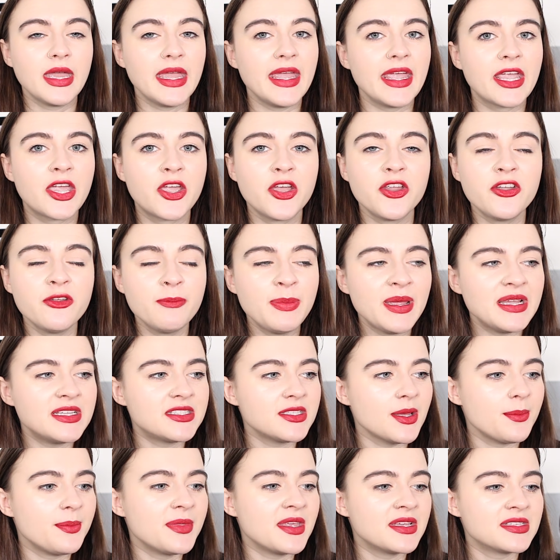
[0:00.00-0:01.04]
It could have been
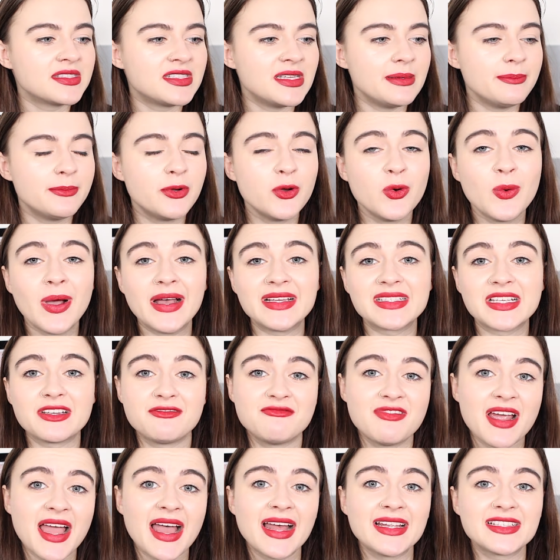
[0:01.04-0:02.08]
something as simple as a
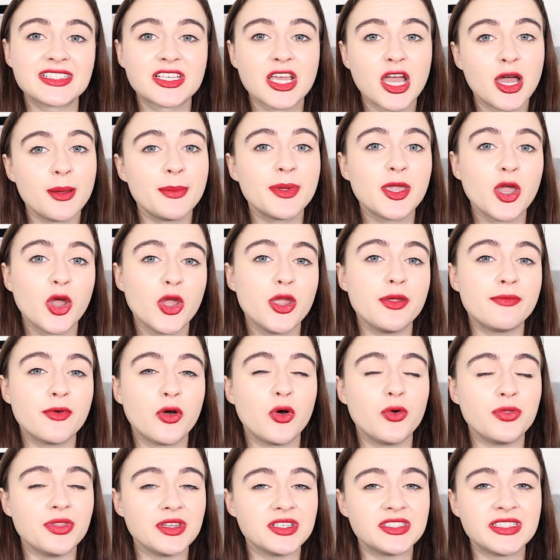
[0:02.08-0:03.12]
rat coming over
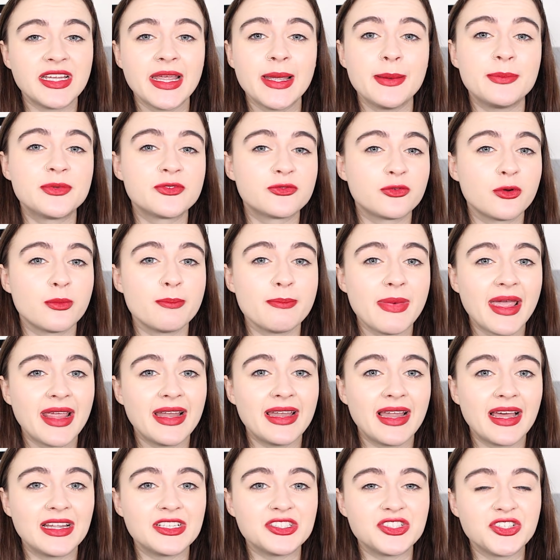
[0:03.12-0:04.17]
on the ships from
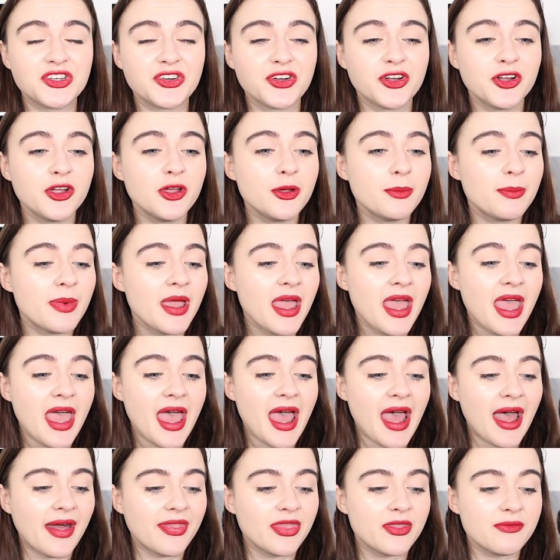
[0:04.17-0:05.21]
mainland Europe
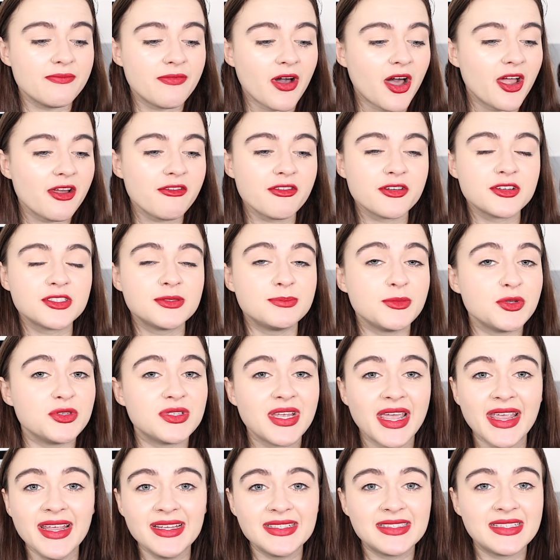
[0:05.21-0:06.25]
and the virus
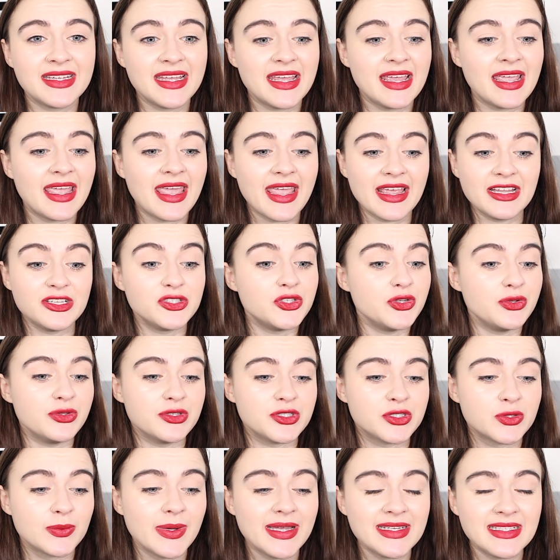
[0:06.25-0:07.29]
mutating into the
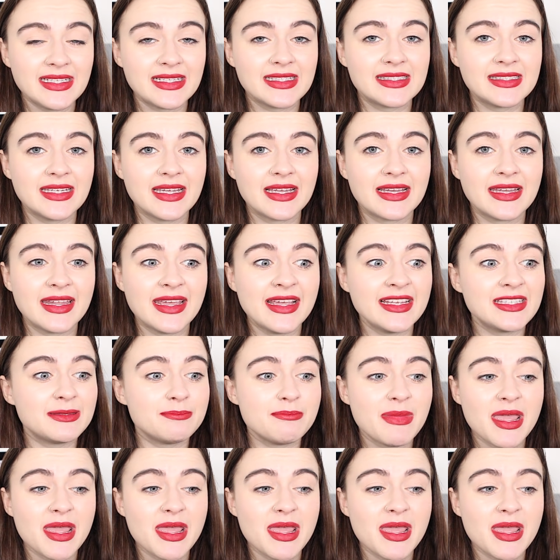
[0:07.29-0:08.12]
sweating sickness.